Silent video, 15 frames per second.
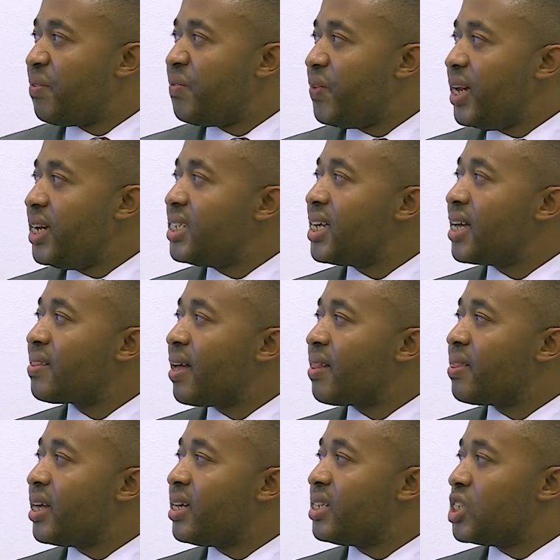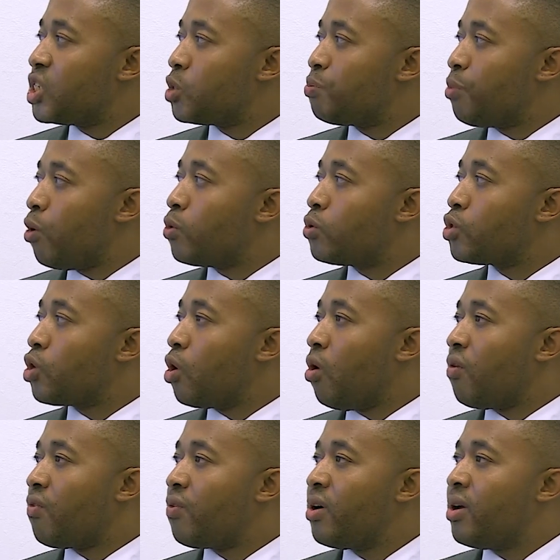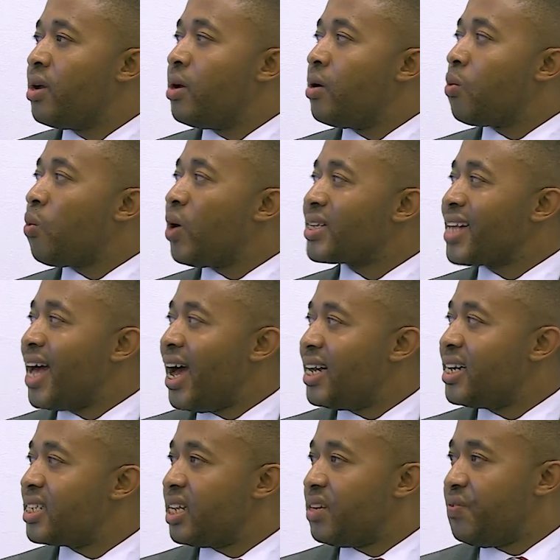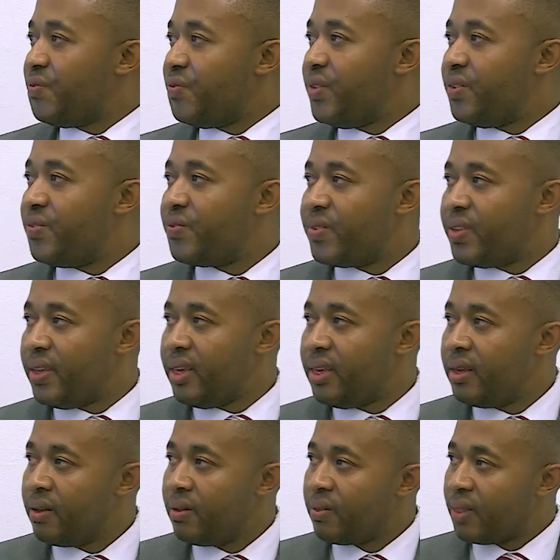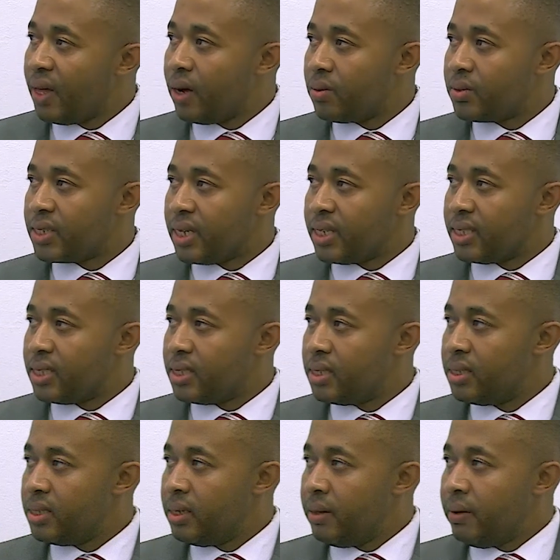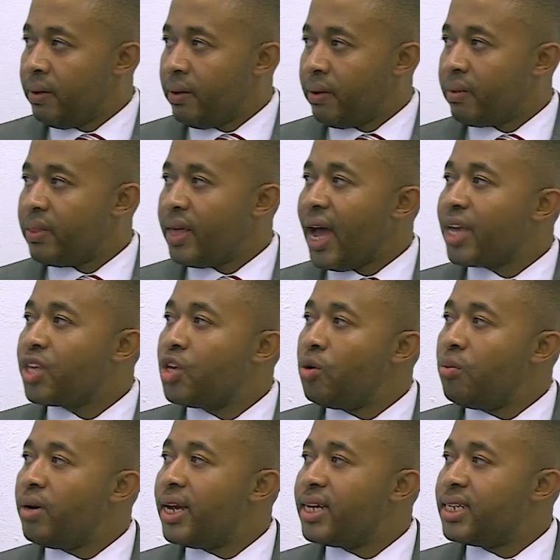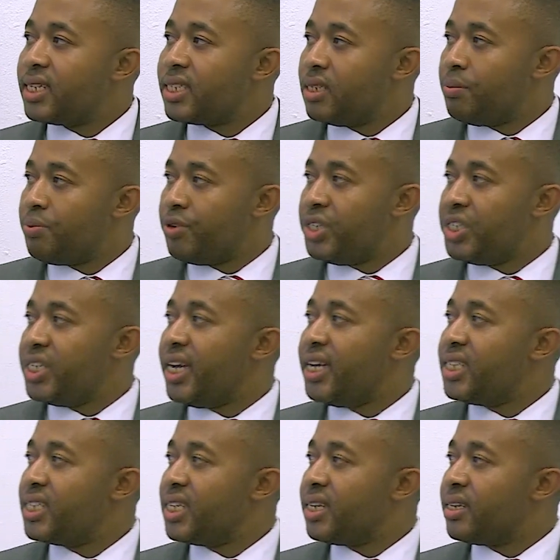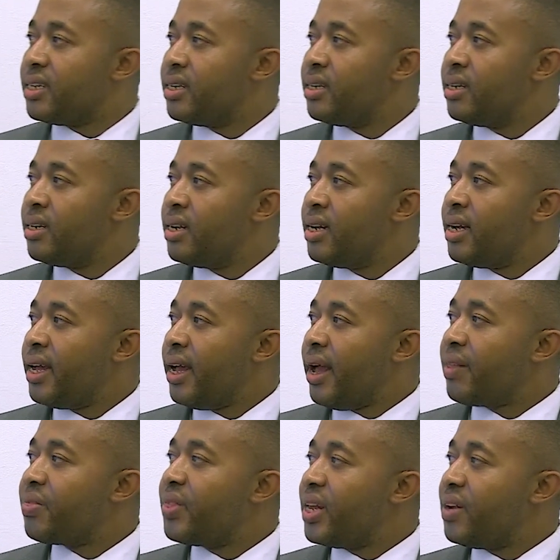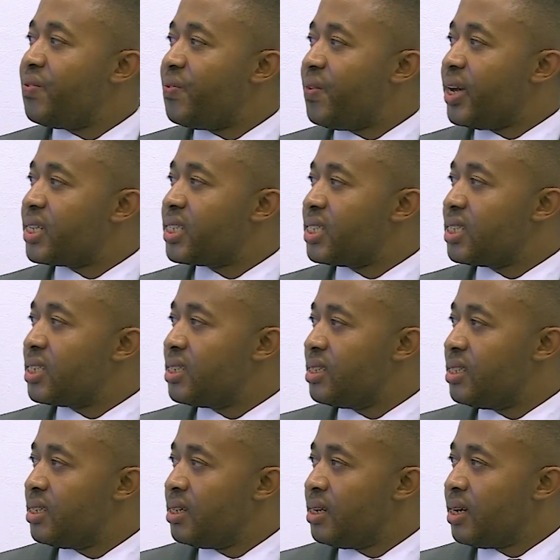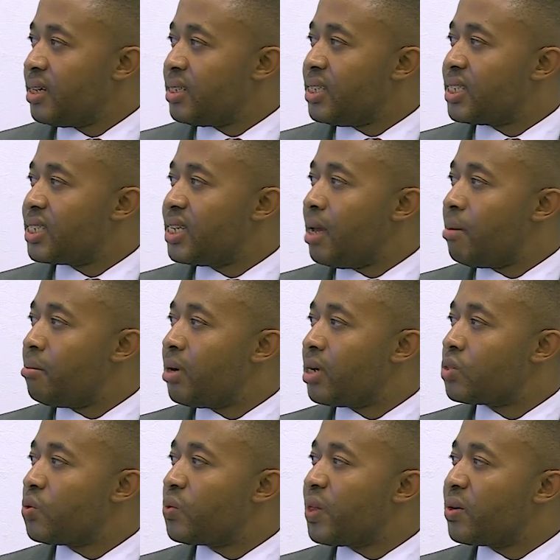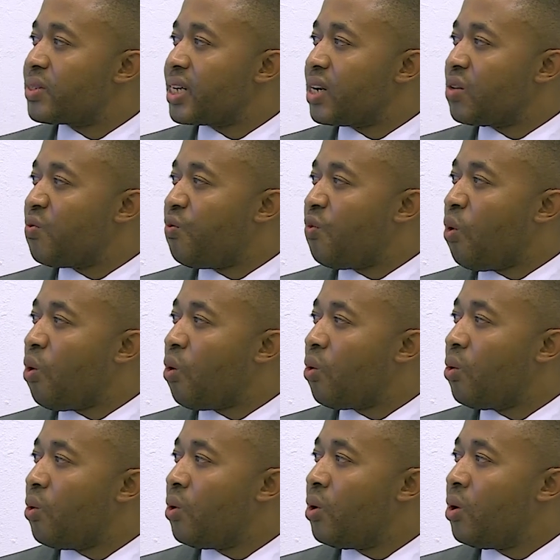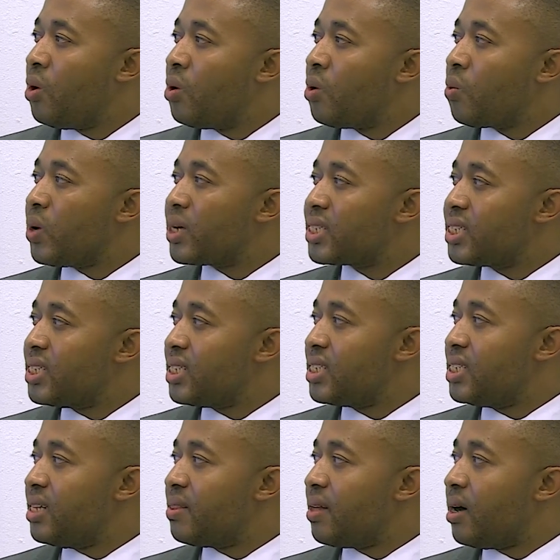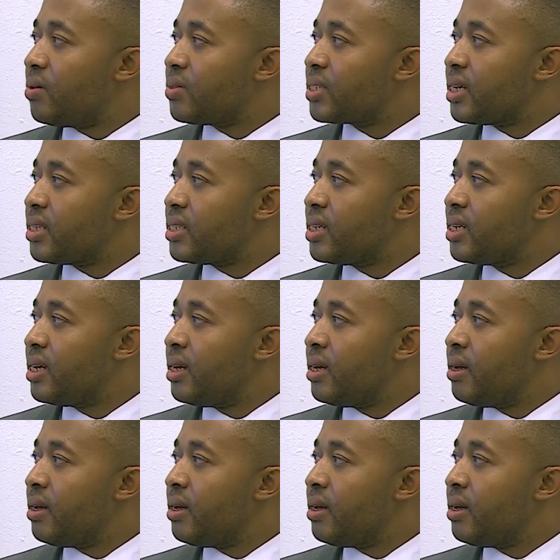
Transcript: And the furniture that they disposed of was 150,000. The accumulated depreciation at 31st December 2004 was 60,000.